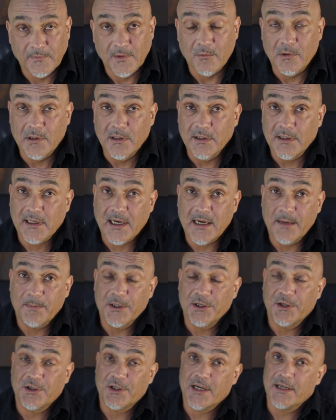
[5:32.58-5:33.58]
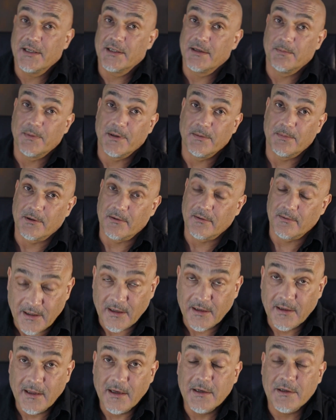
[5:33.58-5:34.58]
The worldscape is changing people
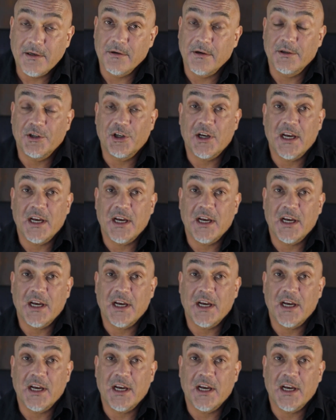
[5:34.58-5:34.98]
and I think it's going to